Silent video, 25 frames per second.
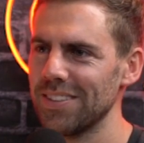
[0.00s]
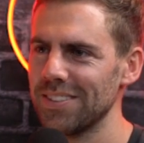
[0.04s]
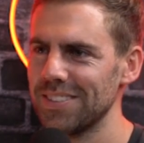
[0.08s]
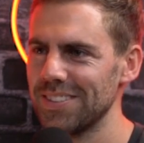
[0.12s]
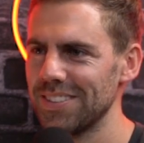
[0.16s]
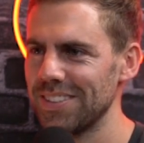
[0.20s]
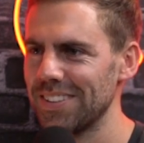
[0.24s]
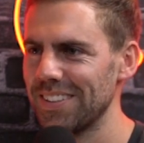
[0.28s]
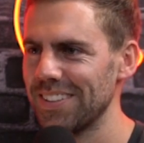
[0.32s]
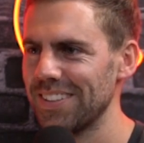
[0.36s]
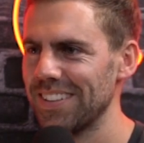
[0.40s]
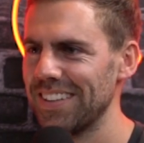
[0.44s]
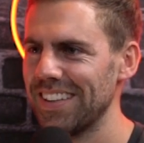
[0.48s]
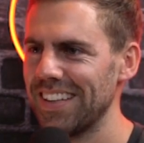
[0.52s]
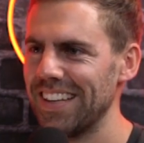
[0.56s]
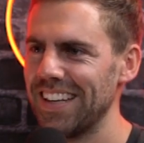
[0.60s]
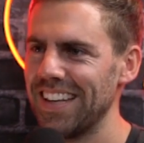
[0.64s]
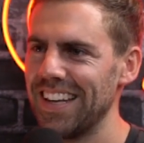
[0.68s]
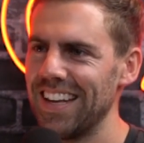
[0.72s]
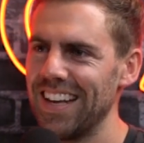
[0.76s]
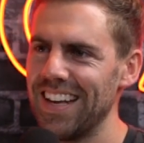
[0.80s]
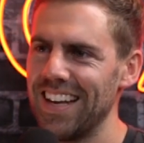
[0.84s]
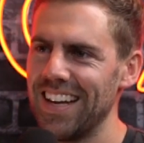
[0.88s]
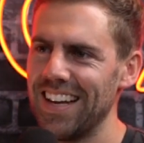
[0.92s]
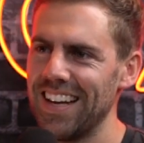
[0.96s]
So
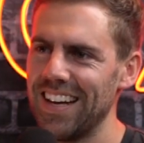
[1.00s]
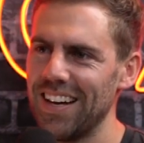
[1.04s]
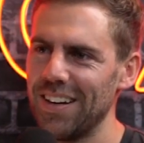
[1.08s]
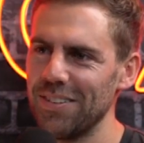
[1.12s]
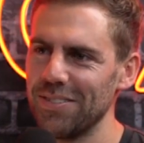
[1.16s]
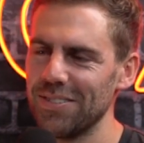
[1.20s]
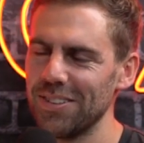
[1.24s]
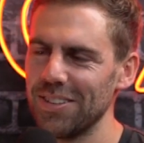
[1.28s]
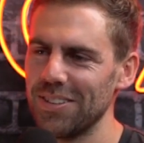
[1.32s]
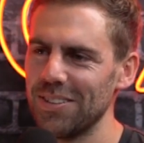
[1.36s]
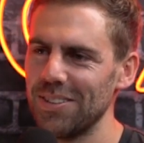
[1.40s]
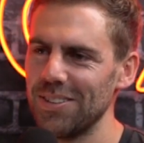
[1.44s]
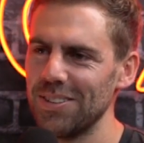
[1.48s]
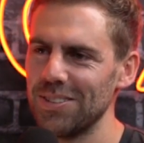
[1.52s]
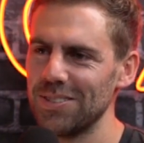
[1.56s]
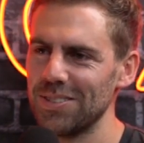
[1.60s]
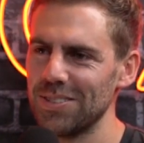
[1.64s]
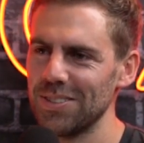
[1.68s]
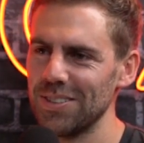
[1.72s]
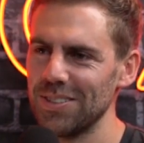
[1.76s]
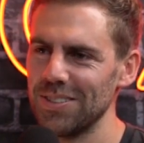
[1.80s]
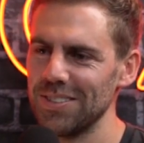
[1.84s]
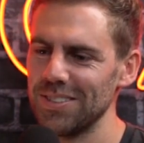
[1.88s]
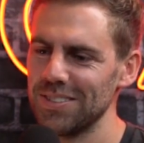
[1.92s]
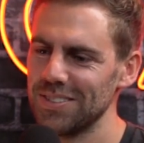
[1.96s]
I've got loose
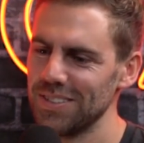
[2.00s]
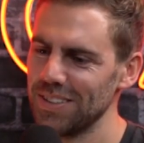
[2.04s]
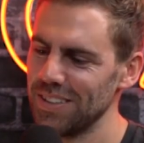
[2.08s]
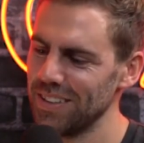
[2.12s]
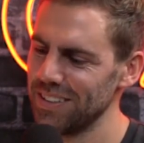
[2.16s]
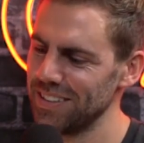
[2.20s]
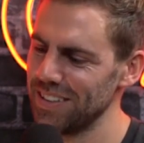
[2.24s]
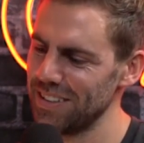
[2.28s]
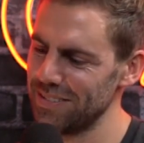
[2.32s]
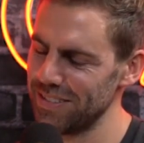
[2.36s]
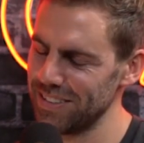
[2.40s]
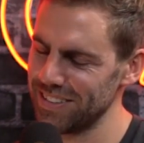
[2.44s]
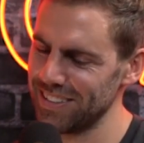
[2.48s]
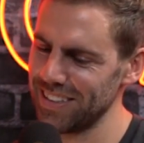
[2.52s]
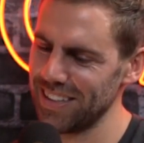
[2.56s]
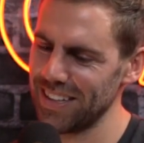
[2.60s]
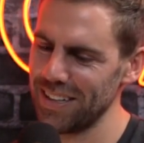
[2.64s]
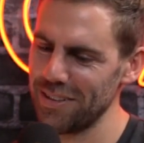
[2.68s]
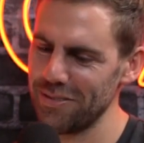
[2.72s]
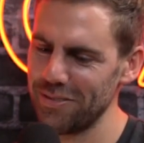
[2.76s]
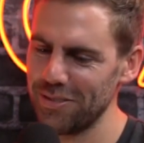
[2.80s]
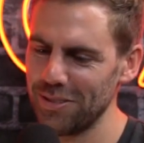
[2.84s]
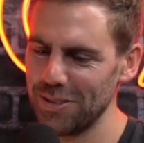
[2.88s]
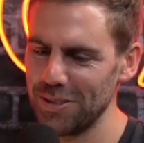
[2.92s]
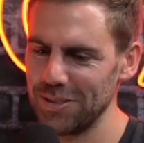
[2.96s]
shoulders. So I'll never
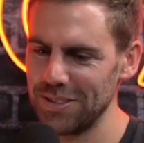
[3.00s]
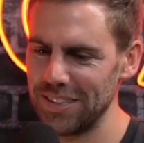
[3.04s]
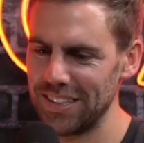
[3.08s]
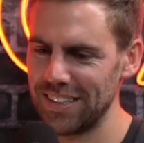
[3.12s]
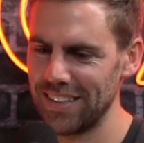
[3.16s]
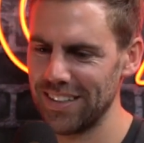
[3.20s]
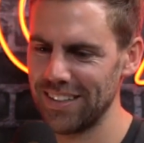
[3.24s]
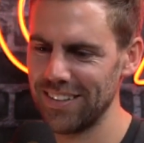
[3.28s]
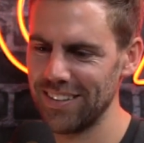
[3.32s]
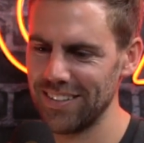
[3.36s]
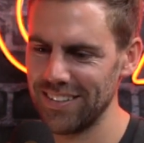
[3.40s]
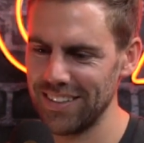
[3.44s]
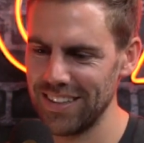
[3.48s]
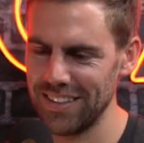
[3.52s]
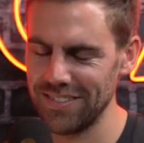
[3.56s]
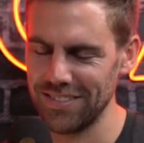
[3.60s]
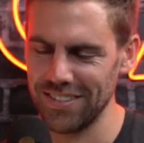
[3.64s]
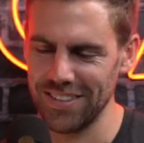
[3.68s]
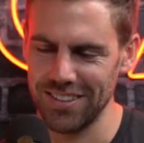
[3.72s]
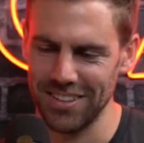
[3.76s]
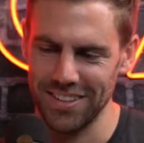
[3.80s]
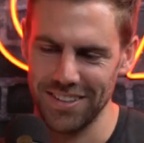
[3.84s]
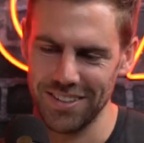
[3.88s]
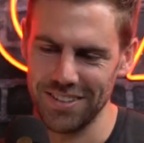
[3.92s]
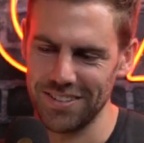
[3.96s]
dive forward, and I'll
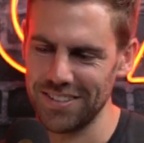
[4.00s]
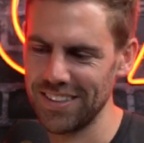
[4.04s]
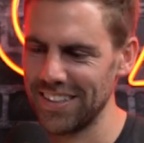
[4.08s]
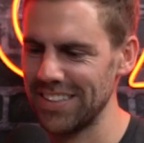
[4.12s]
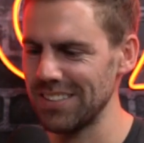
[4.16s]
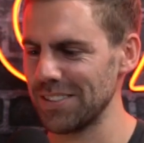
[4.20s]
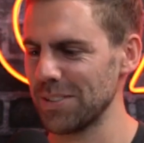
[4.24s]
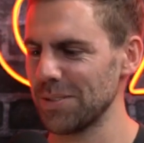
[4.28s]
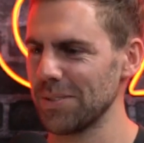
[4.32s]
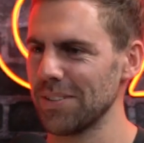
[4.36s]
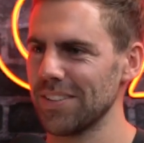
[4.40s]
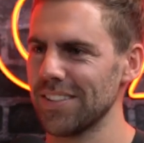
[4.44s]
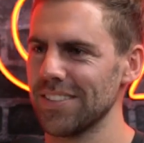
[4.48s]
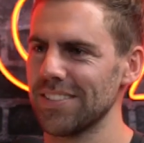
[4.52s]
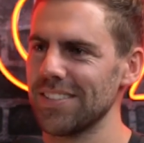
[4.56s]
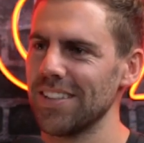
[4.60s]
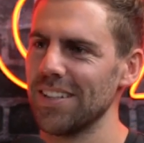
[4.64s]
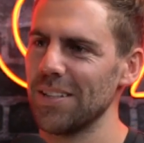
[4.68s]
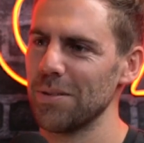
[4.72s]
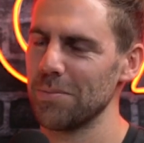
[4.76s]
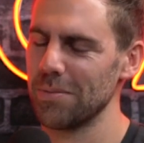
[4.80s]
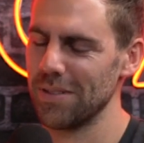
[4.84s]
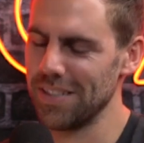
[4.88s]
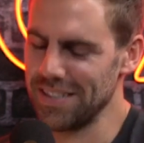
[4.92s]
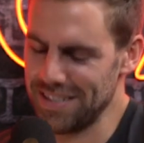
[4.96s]
never go crazy with the
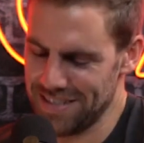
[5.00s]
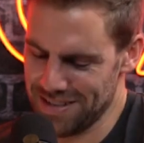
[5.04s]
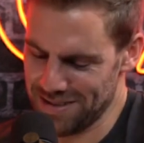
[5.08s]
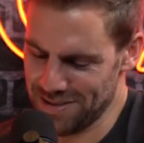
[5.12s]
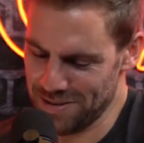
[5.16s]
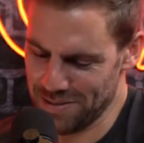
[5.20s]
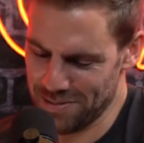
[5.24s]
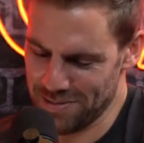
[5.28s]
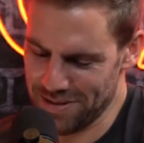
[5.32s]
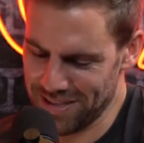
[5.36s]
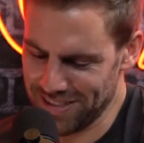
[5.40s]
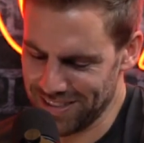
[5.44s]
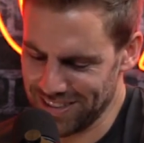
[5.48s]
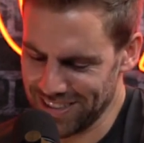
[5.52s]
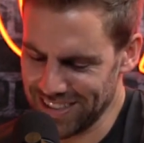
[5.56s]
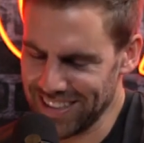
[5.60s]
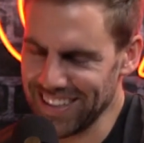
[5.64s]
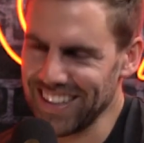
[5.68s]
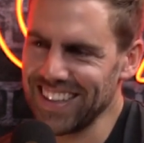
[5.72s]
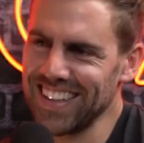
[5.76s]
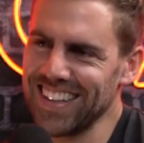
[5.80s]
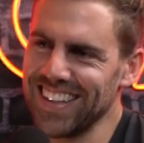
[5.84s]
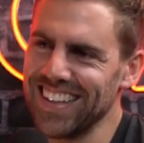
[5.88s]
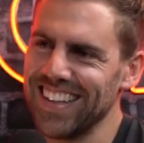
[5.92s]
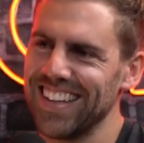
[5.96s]
celebration. It's always,
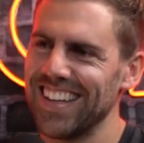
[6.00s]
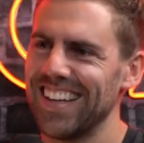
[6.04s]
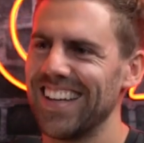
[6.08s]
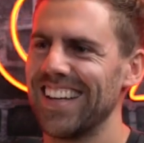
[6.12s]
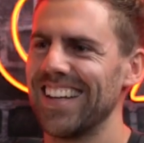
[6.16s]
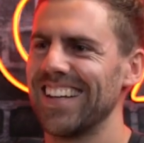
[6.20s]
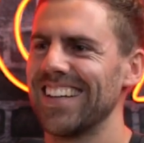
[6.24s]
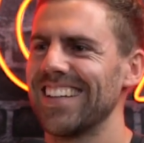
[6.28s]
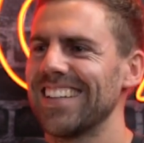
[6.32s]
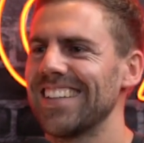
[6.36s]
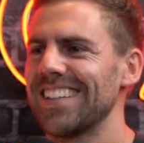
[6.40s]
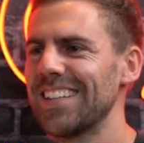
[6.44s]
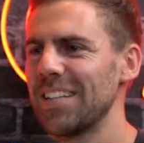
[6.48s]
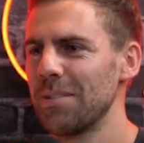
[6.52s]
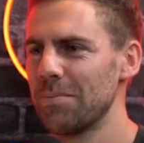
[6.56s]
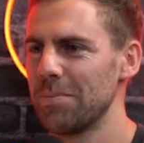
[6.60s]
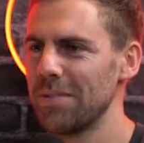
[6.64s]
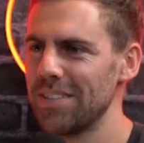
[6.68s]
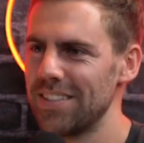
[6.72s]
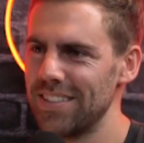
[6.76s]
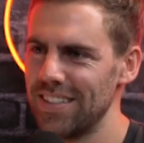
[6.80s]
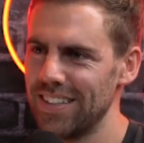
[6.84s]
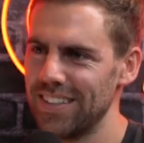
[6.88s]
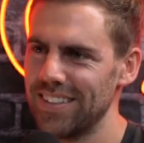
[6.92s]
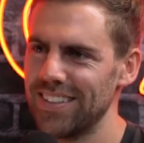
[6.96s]
keep
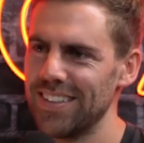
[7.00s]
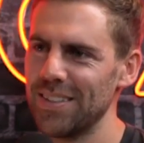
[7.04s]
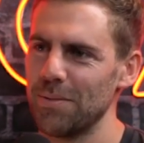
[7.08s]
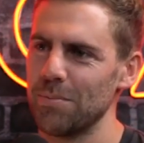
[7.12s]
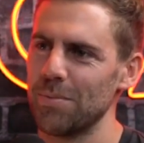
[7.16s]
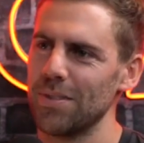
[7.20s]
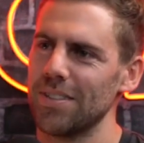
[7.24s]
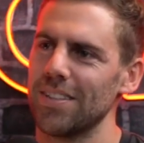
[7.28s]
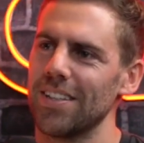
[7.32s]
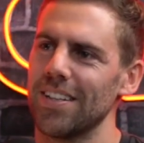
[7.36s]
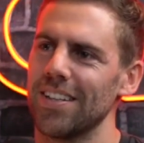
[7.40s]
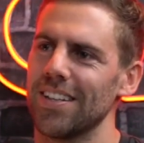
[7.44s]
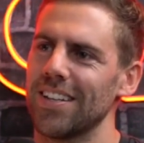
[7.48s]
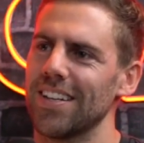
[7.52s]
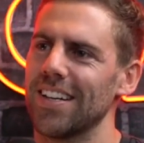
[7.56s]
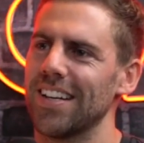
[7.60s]
it here.